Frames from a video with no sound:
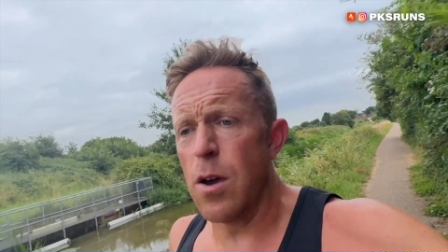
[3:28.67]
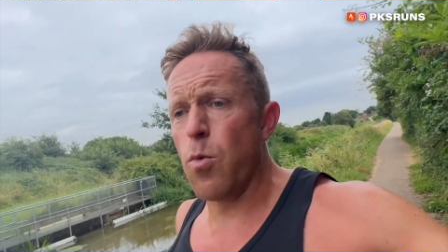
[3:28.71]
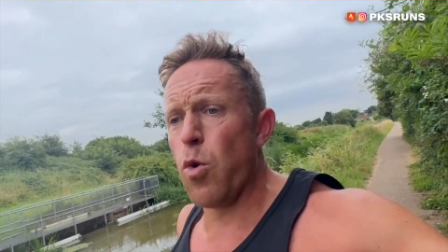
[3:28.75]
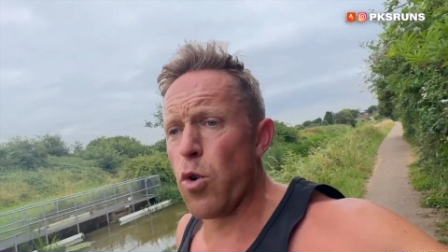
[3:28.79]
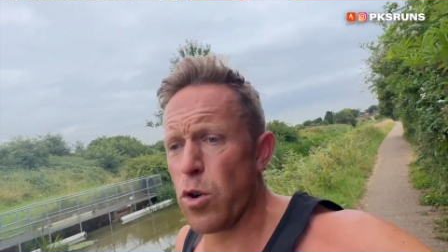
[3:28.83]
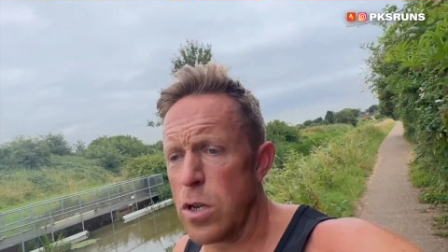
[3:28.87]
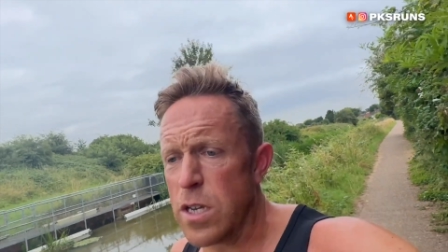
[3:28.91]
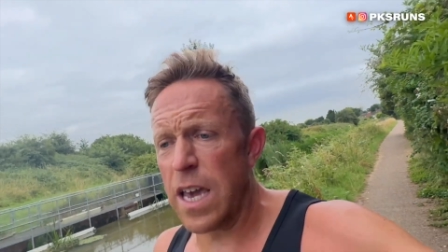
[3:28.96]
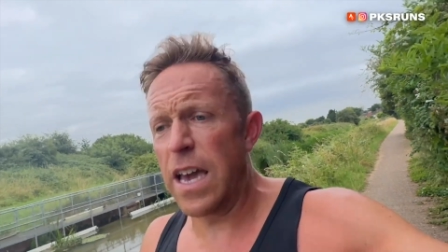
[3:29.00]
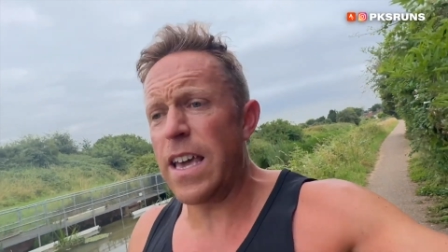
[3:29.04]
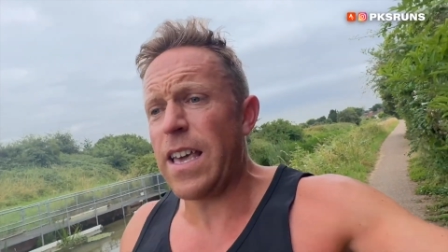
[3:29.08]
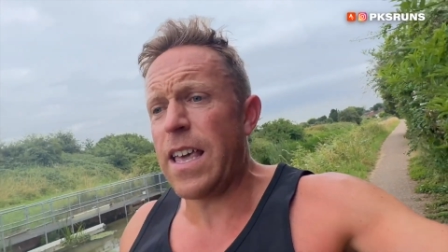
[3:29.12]

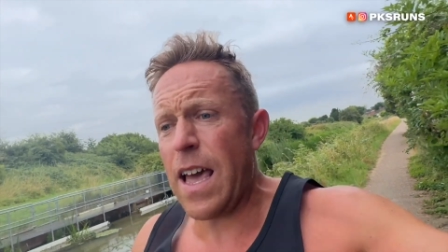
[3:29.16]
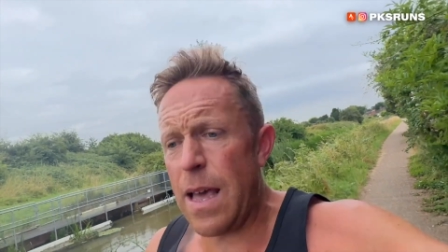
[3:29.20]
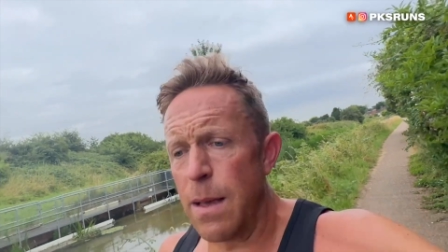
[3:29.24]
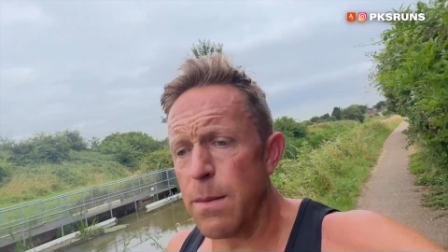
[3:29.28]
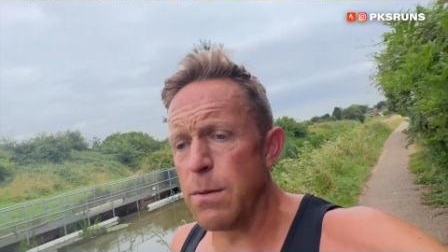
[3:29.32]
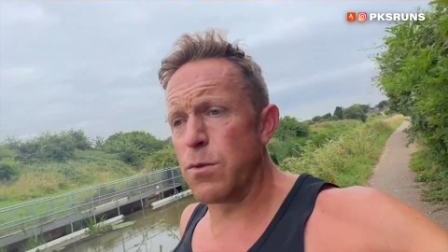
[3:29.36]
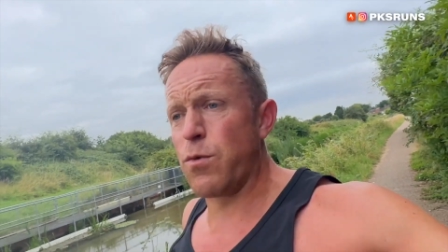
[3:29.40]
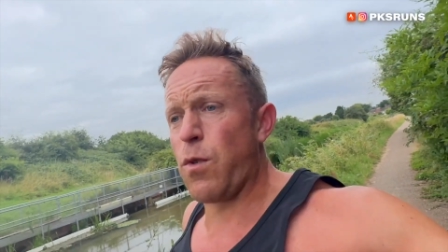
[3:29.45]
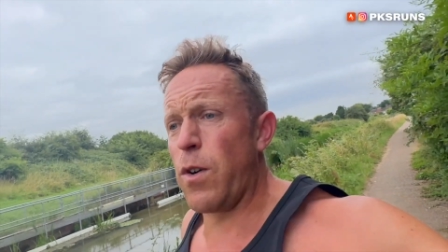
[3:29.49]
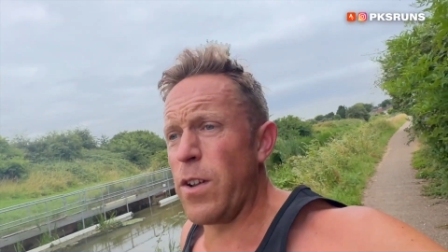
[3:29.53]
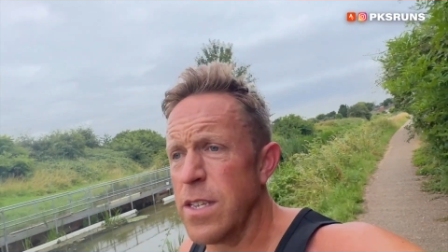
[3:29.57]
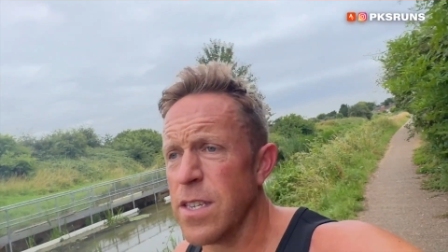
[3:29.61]
Watergate
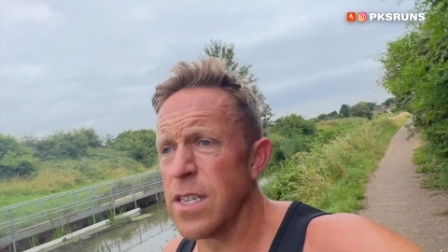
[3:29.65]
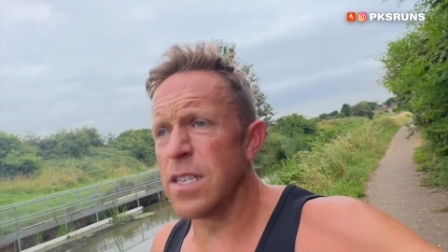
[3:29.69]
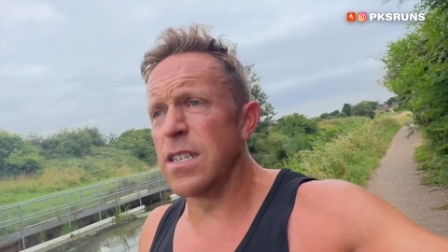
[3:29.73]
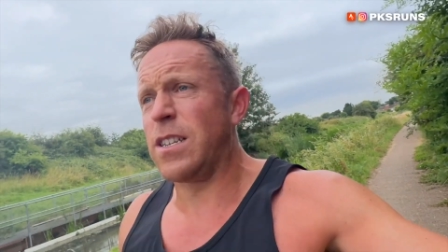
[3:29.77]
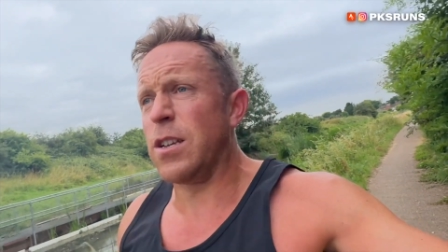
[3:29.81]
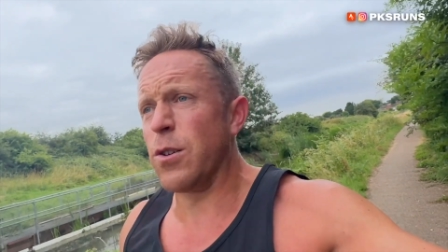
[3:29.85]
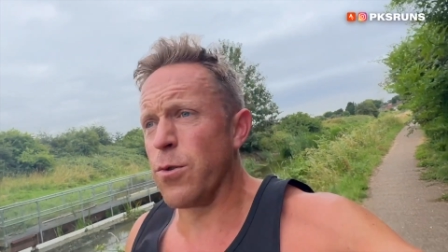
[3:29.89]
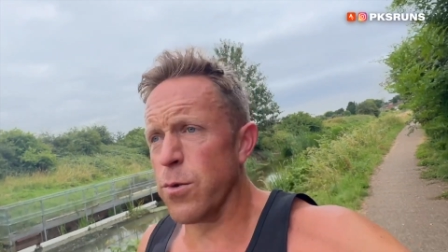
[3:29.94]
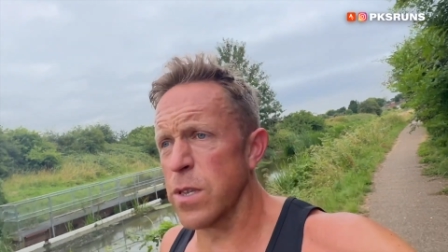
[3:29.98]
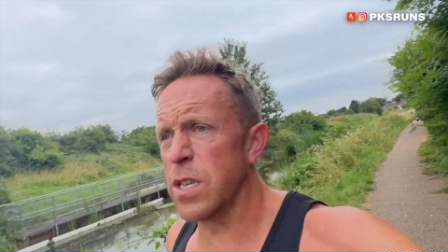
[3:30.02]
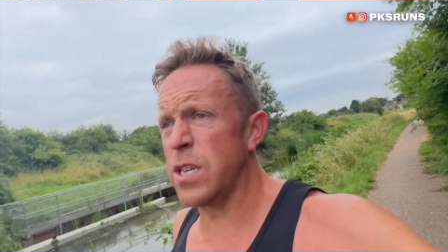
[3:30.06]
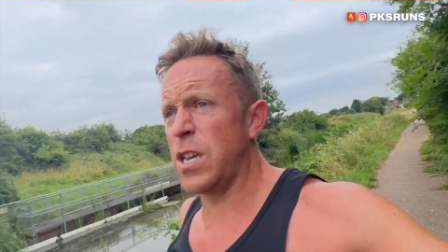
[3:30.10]
Games runs
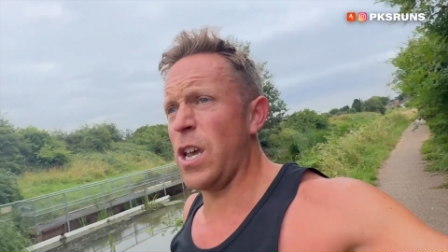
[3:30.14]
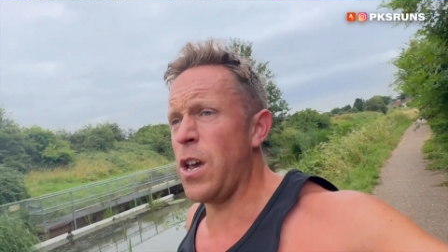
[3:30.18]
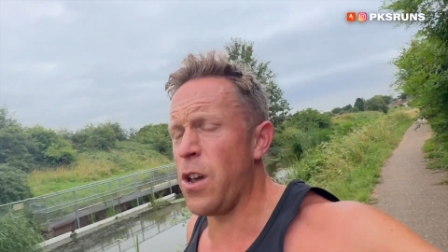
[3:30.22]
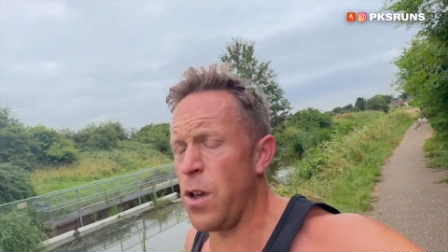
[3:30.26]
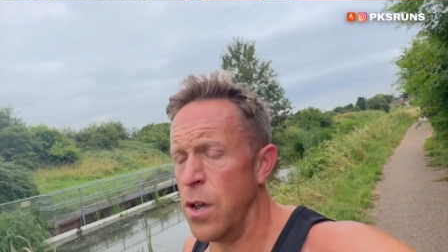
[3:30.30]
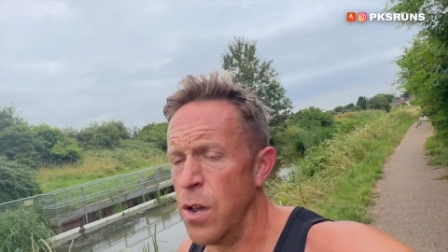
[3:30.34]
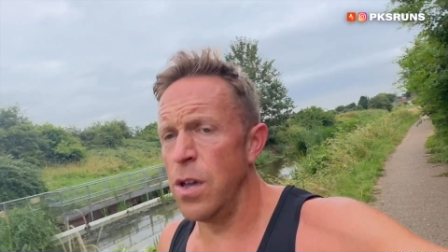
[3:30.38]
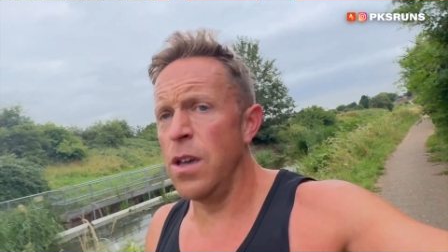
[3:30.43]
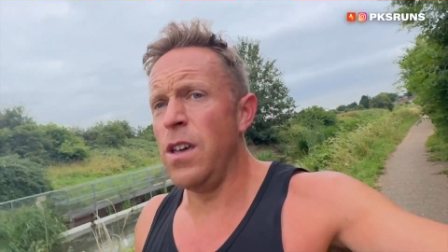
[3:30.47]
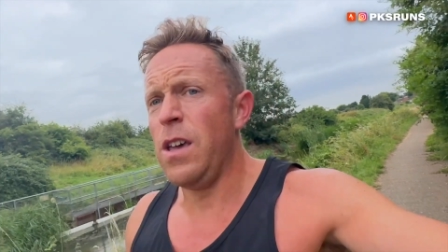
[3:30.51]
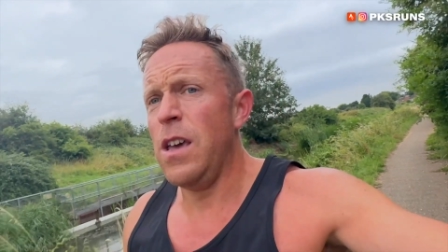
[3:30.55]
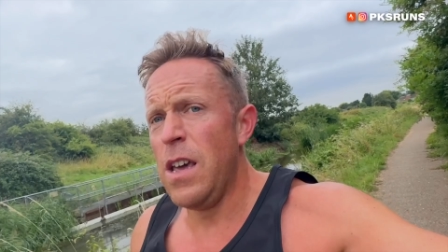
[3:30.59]
until
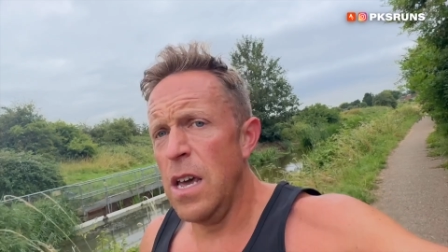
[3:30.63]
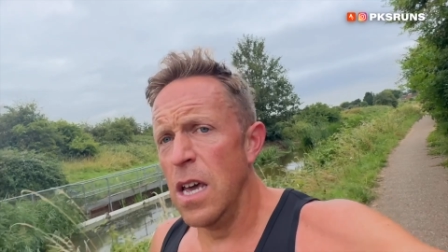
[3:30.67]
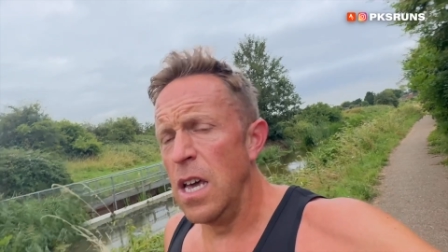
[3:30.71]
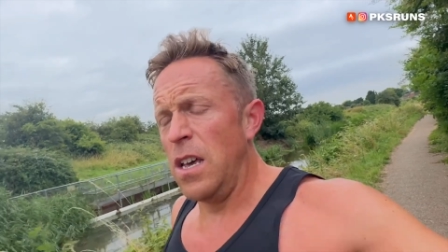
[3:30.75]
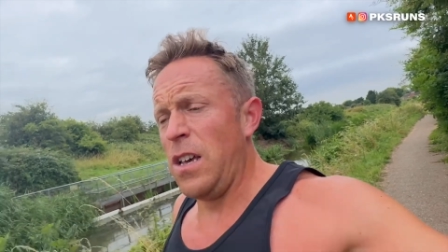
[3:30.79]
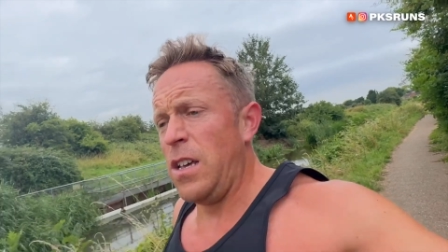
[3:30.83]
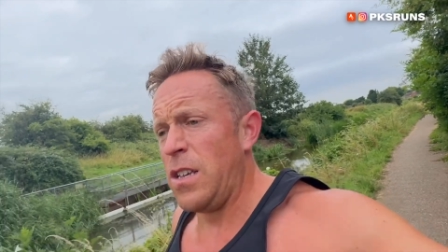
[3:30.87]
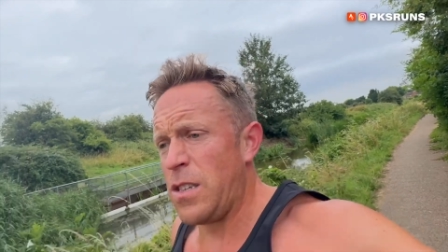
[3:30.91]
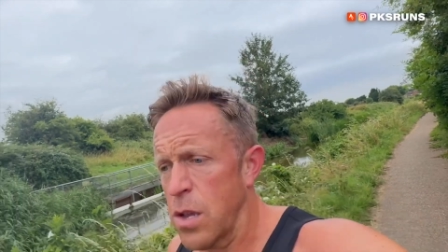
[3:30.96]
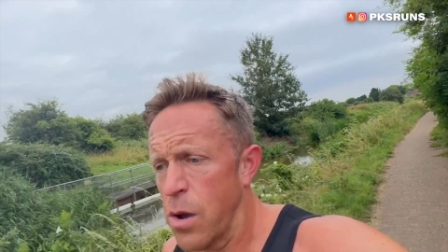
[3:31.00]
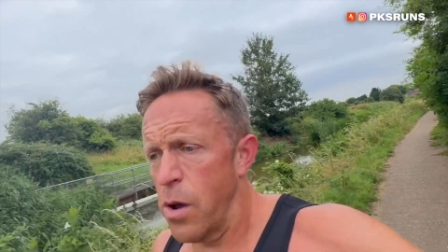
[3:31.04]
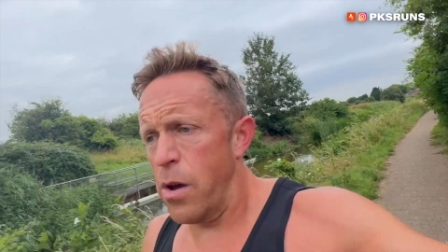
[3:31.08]
2.
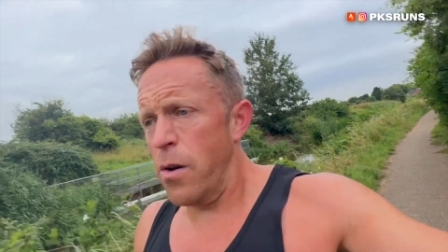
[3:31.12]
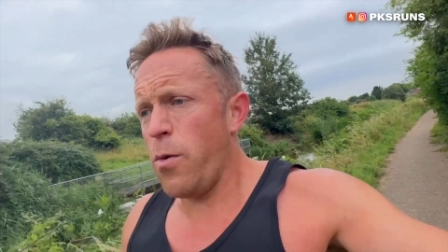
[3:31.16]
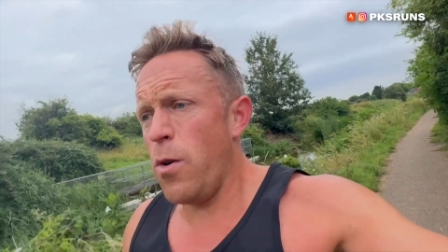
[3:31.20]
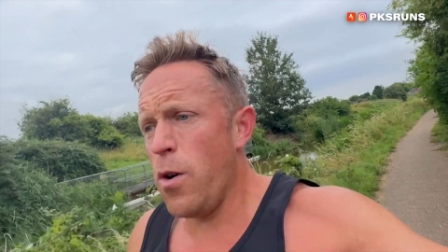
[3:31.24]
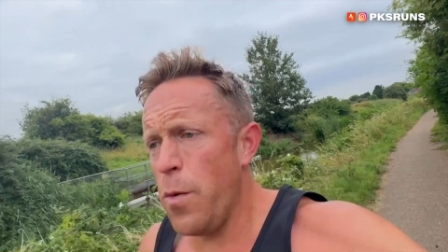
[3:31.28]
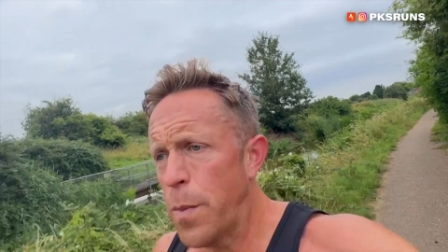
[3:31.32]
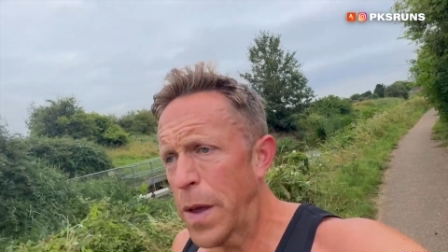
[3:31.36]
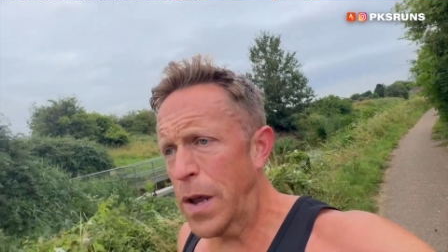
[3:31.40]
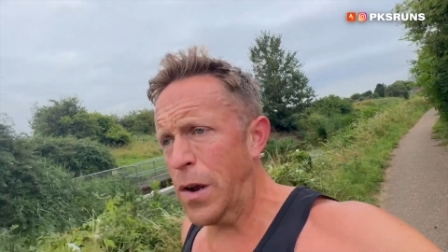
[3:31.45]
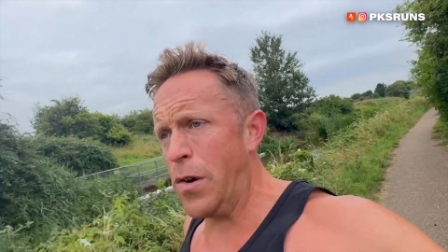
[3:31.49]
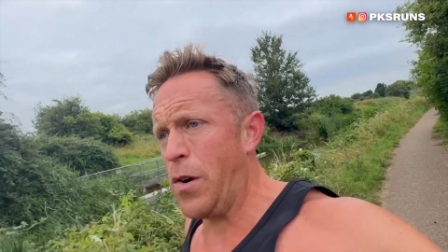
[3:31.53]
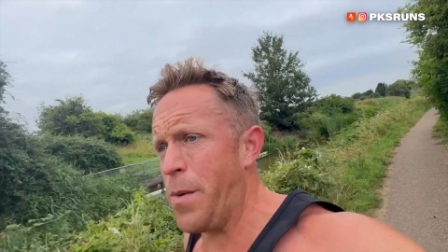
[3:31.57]
So I will
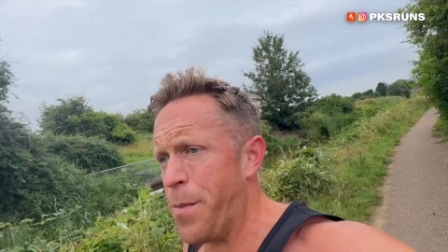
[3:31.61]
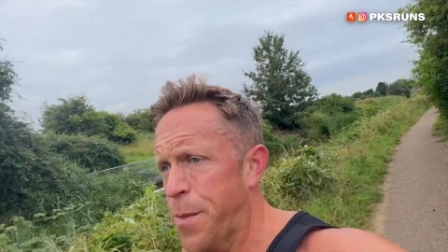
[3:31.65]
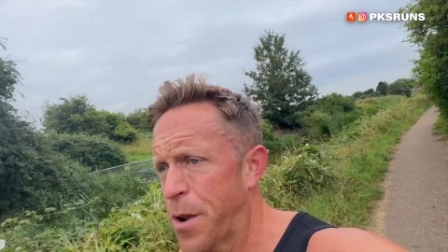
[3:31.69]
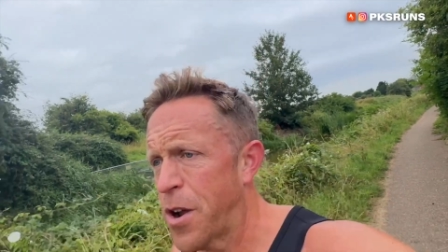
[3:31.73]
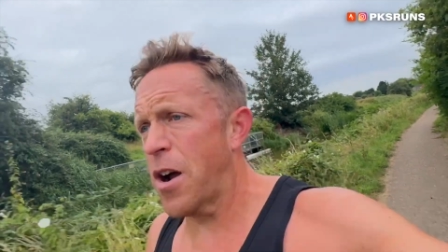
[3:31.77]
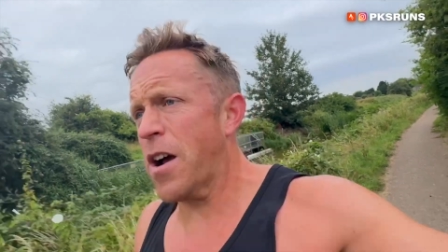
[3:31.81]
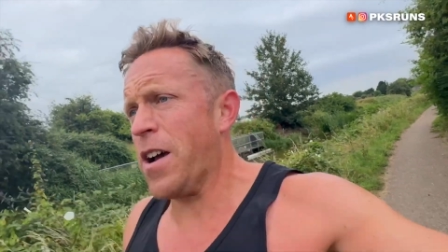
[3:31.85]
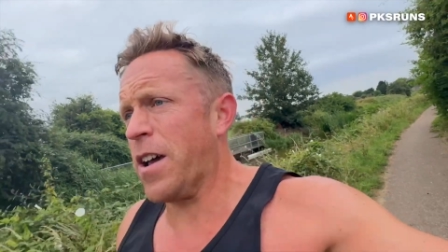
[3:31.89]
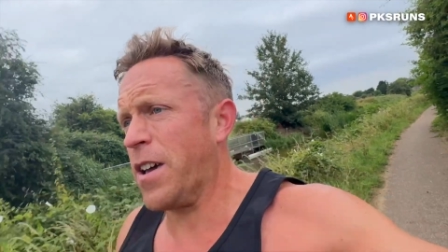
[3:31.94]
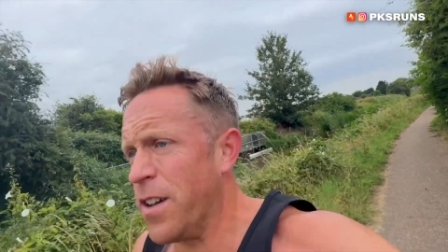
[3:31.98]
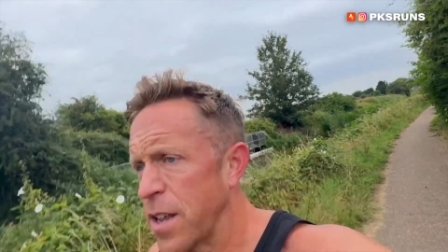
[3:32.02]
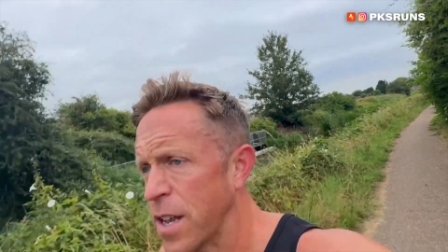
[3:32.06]
be cream
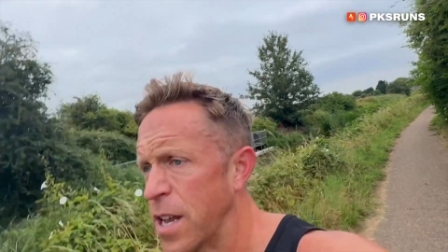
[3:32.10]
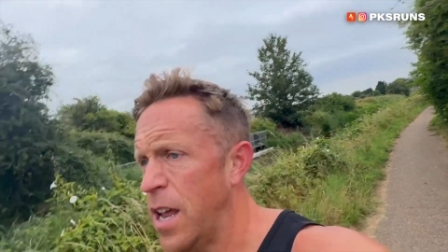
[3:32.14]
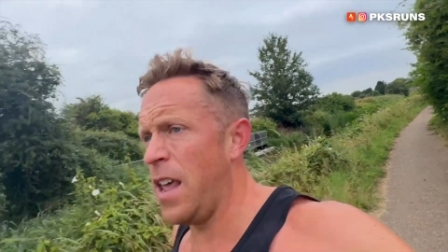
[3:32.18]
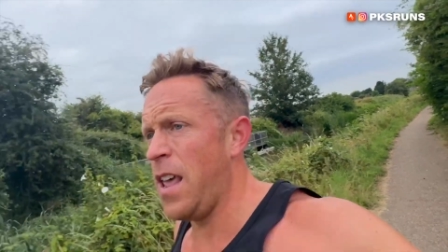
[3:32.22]
crackered.